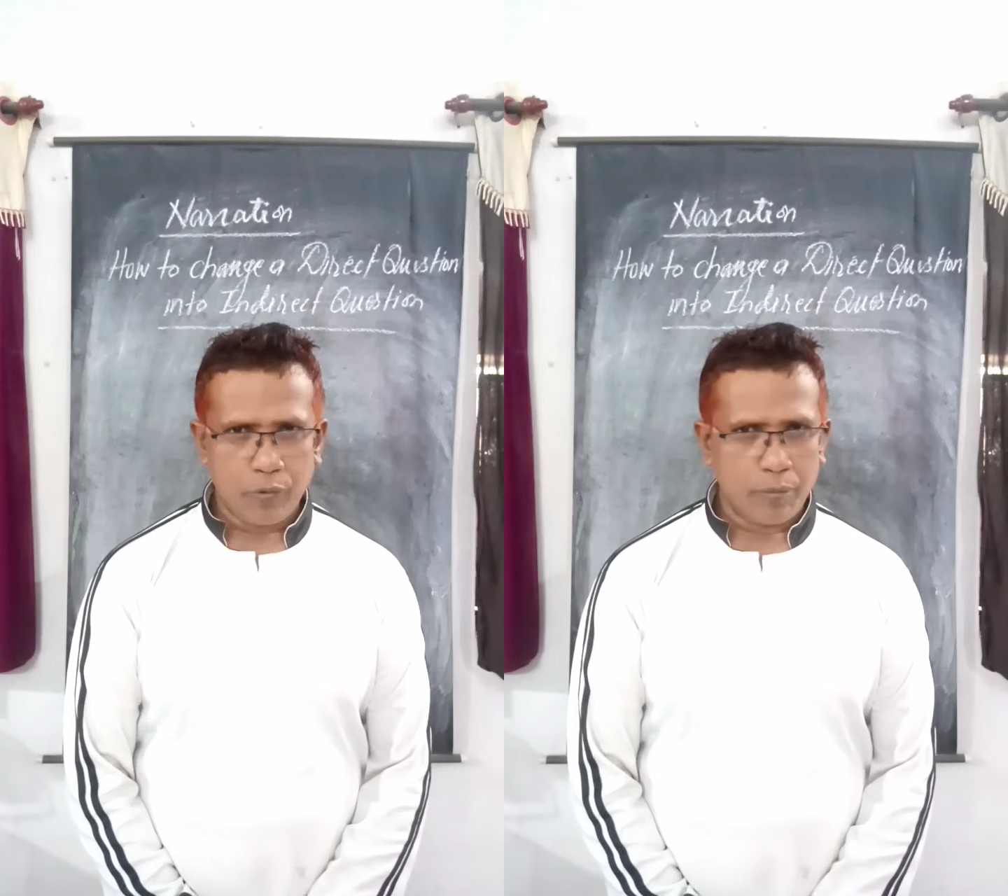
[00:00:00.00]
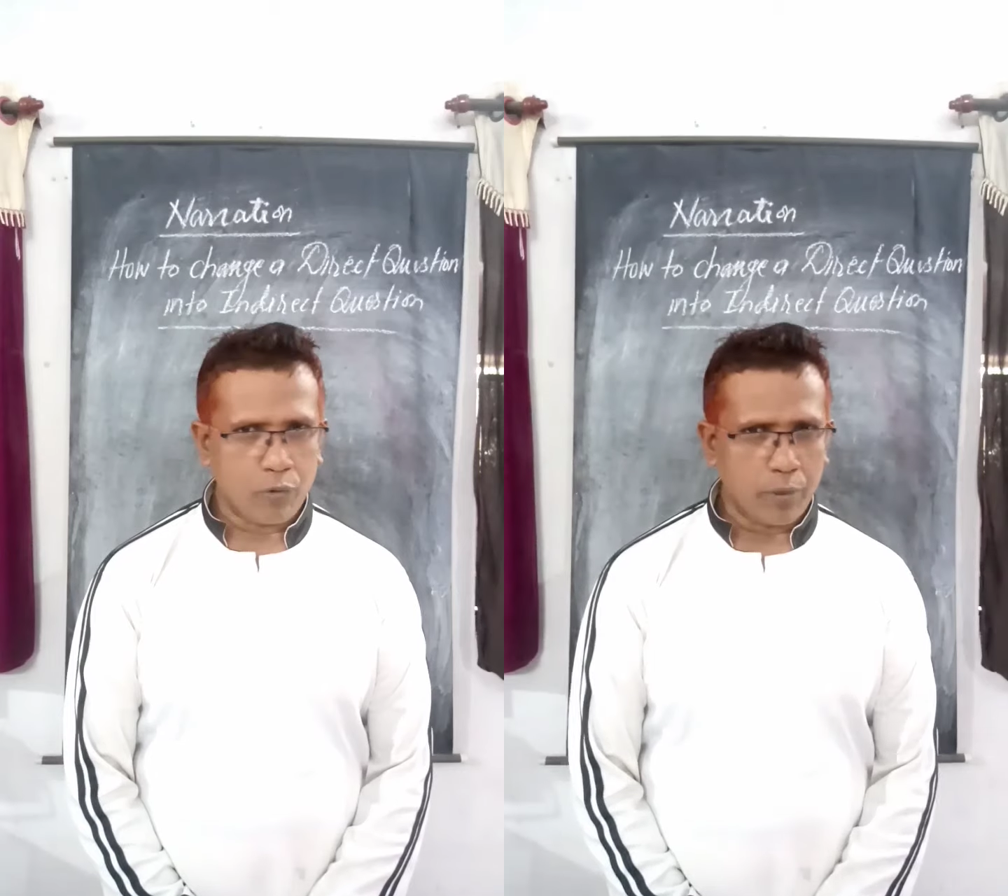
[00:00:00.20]

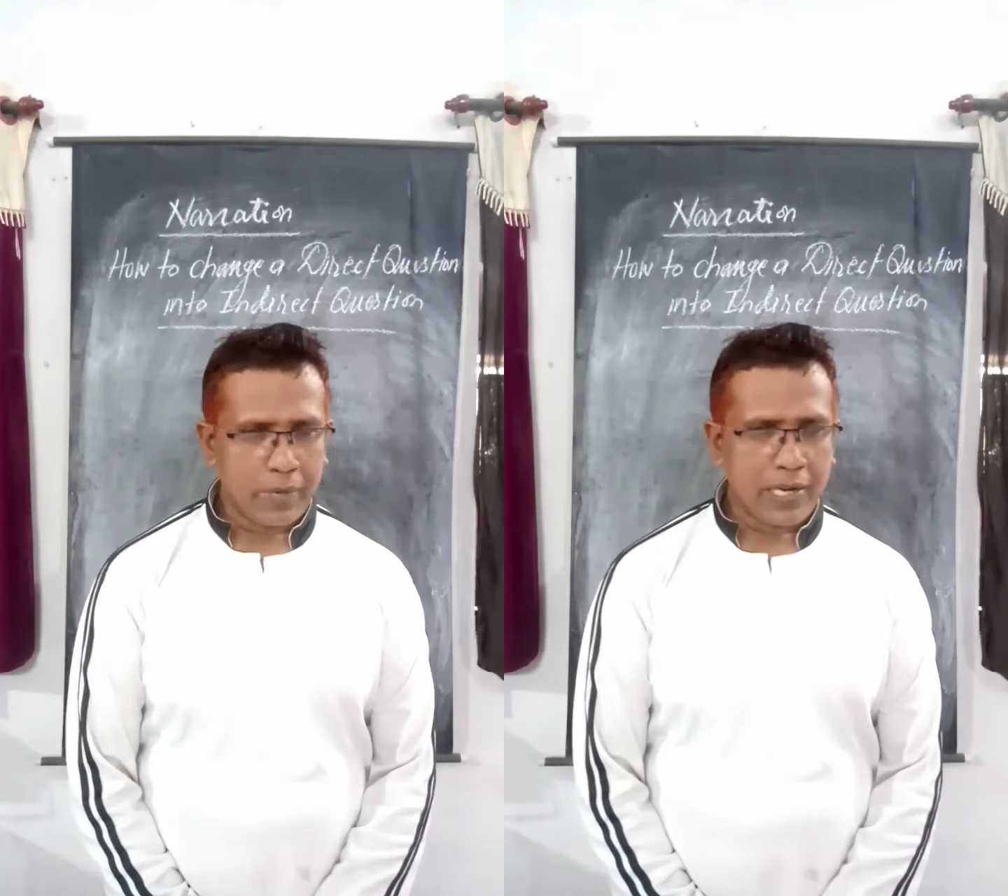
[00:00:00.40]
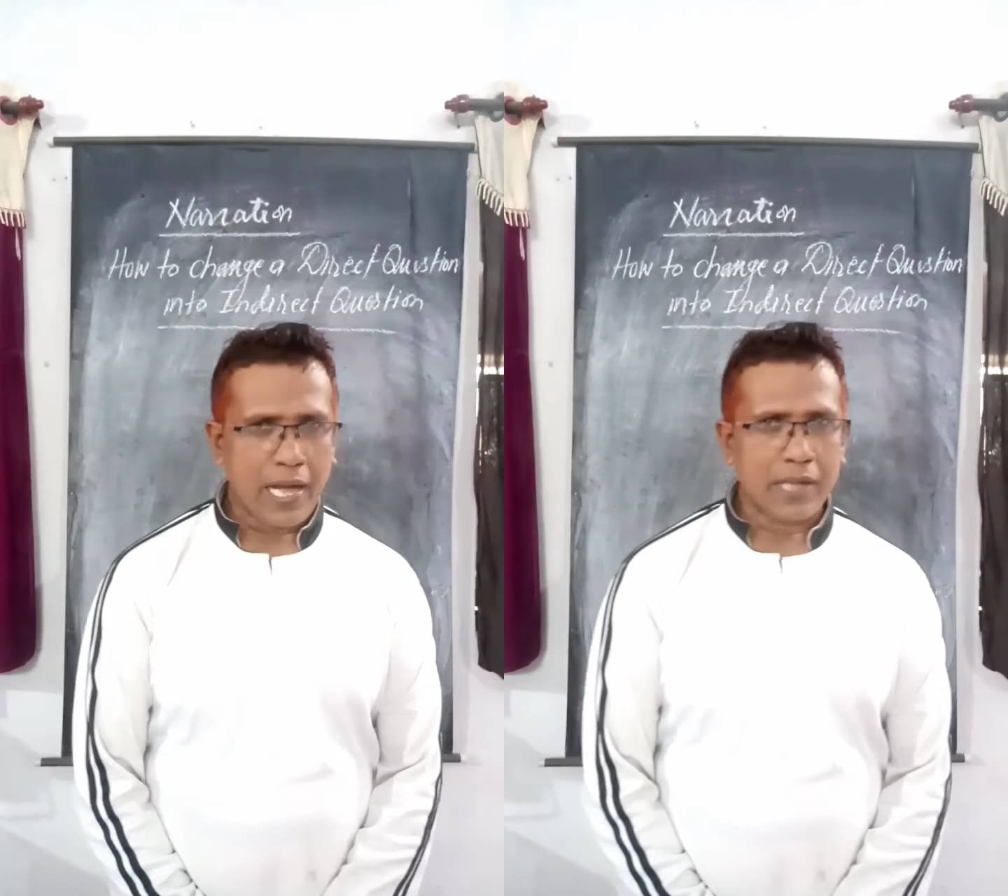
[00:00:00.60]
from
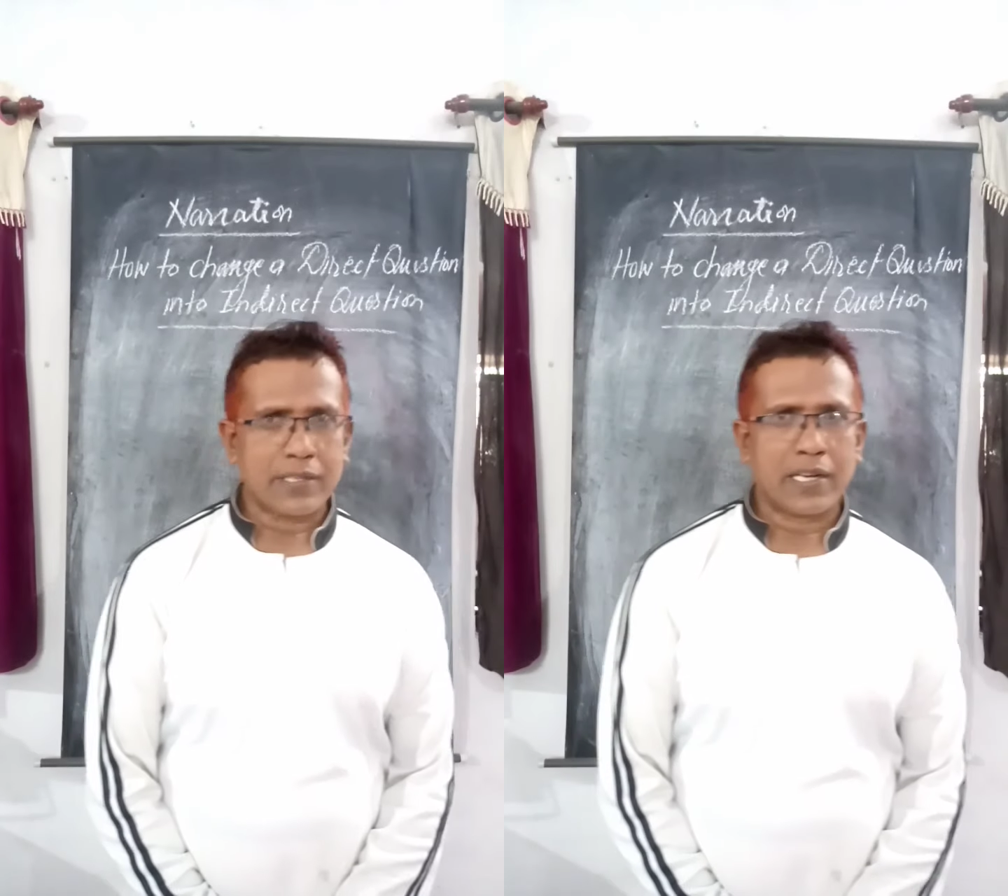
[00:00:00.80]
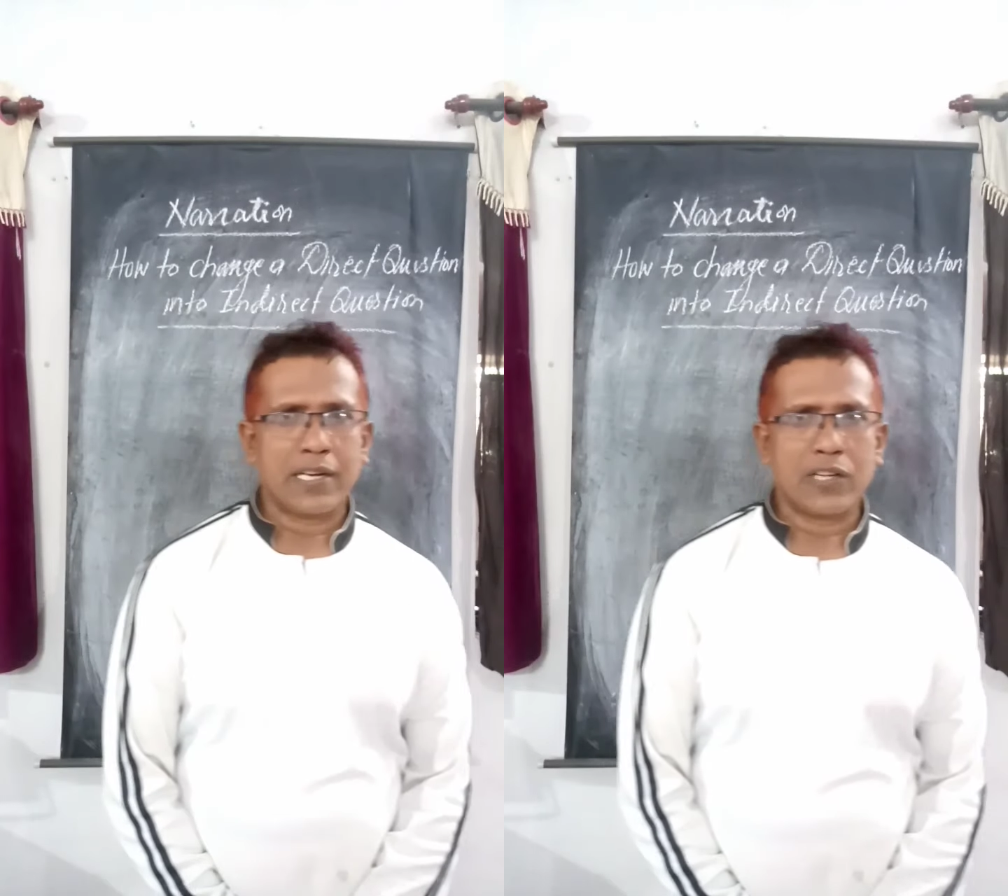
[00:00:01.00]
Government Higher
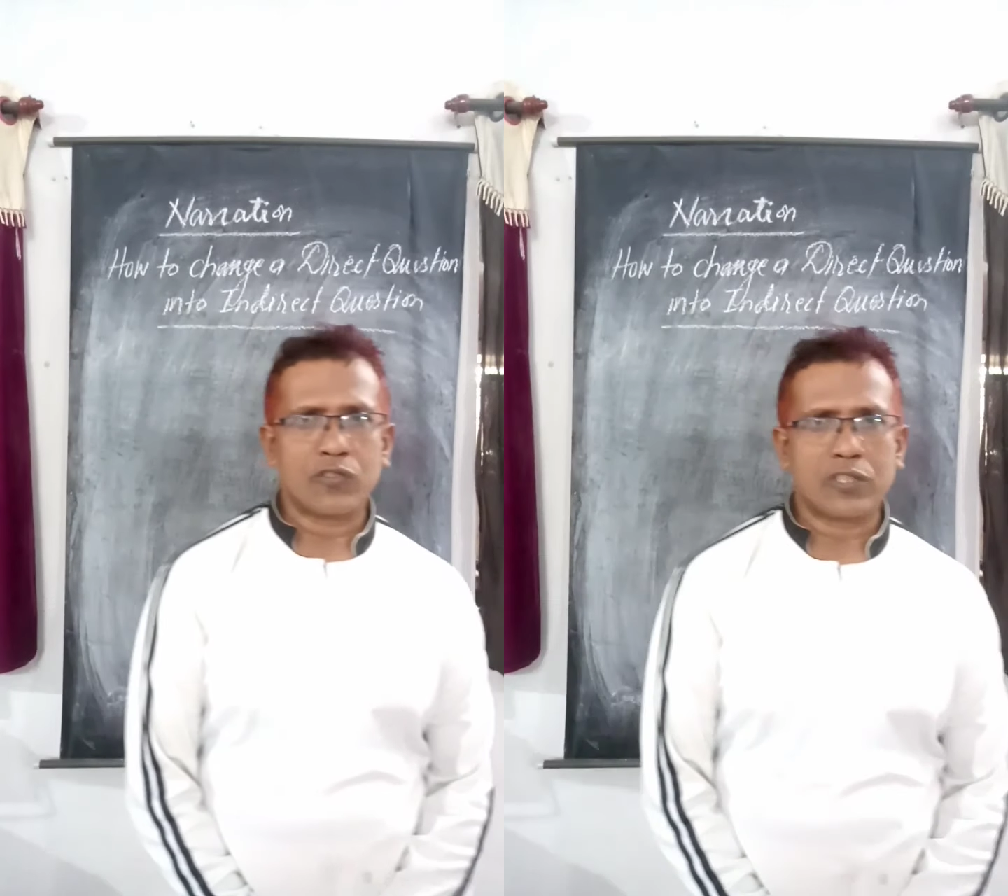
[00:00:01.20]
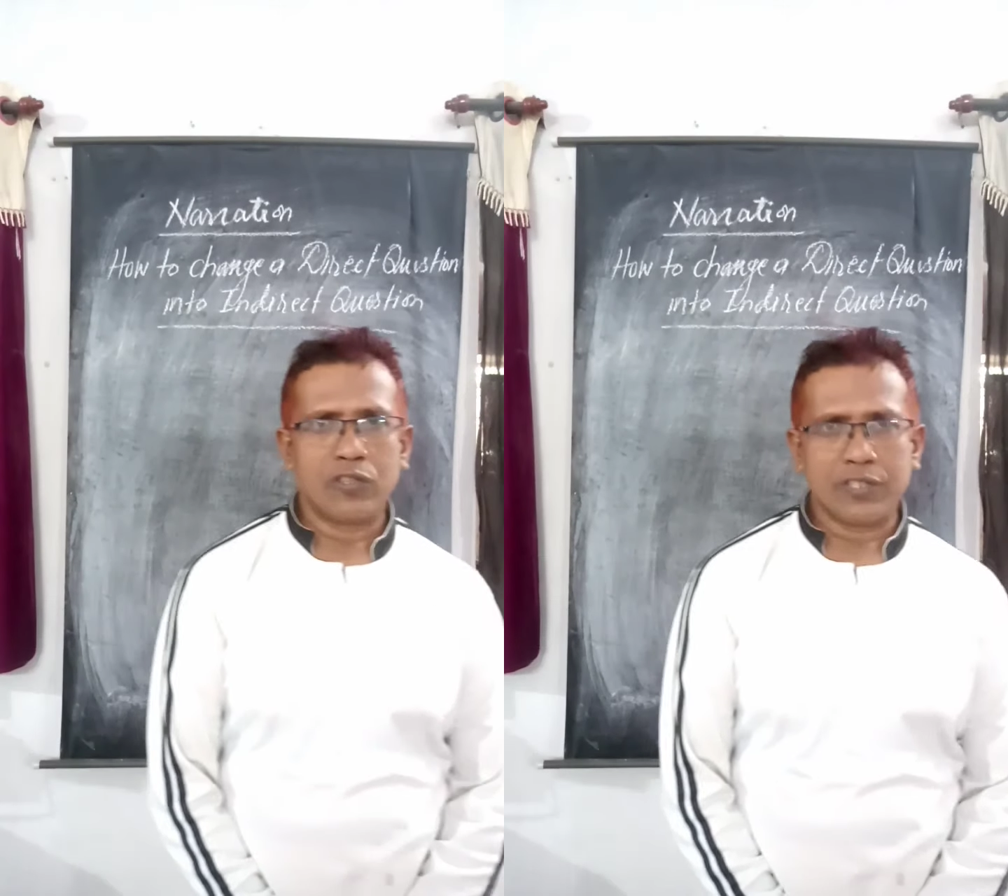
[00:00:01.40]
Secondary
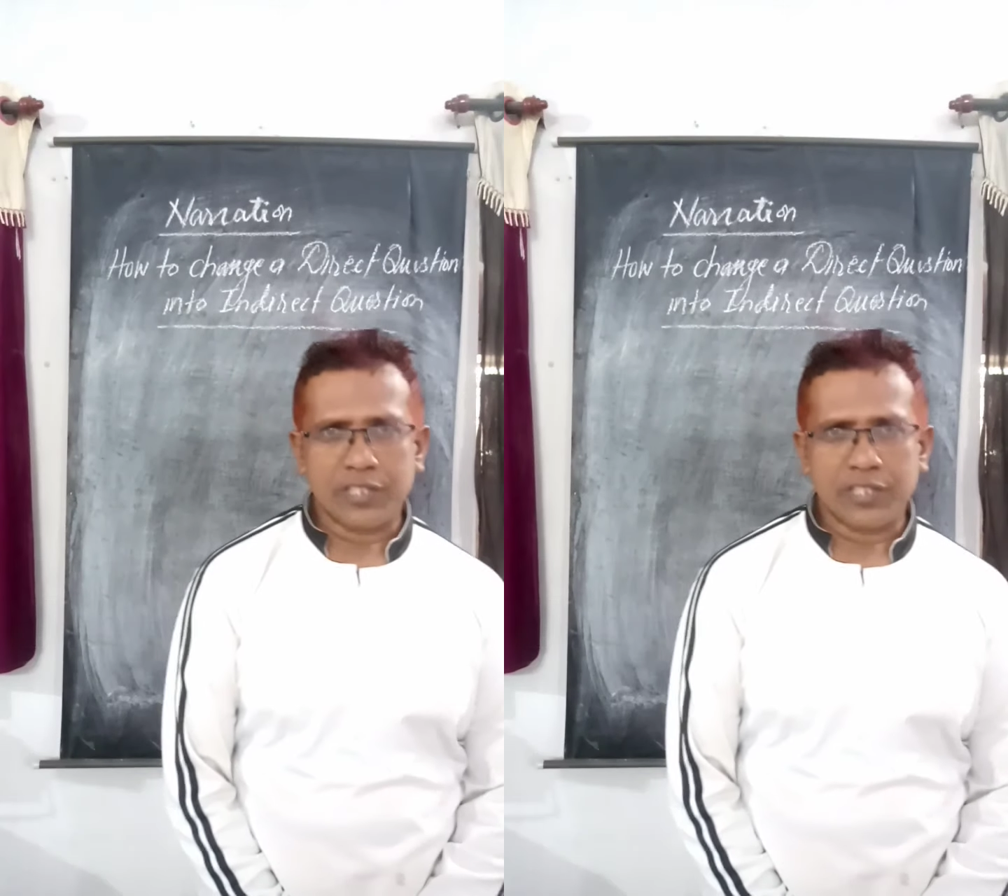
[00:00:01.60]
School